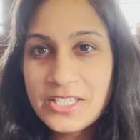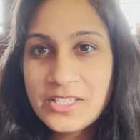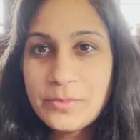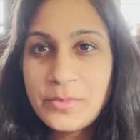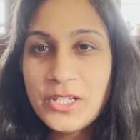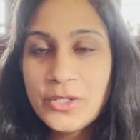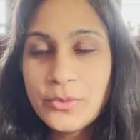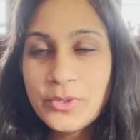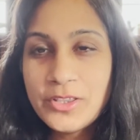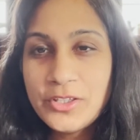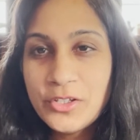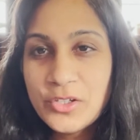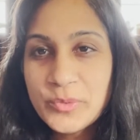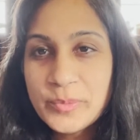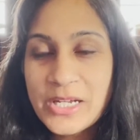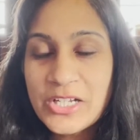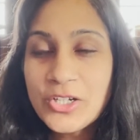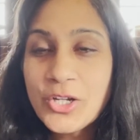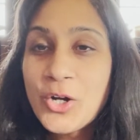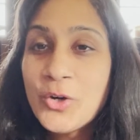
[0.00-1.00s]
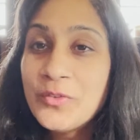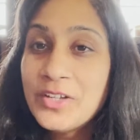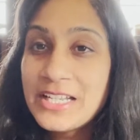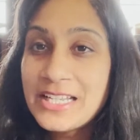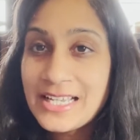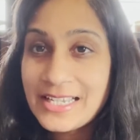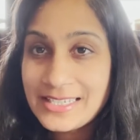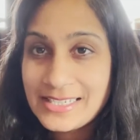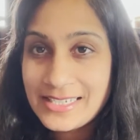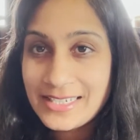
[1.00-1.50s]
speak with you about
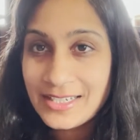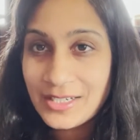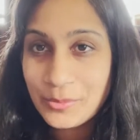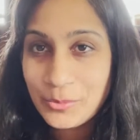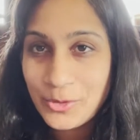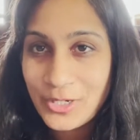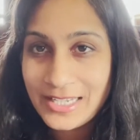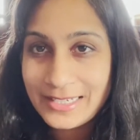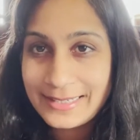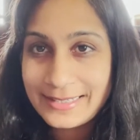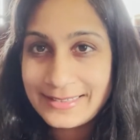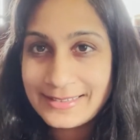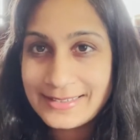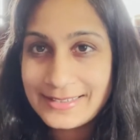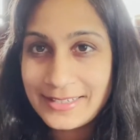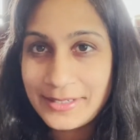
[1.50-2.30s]
COVID-19 and pregnancy.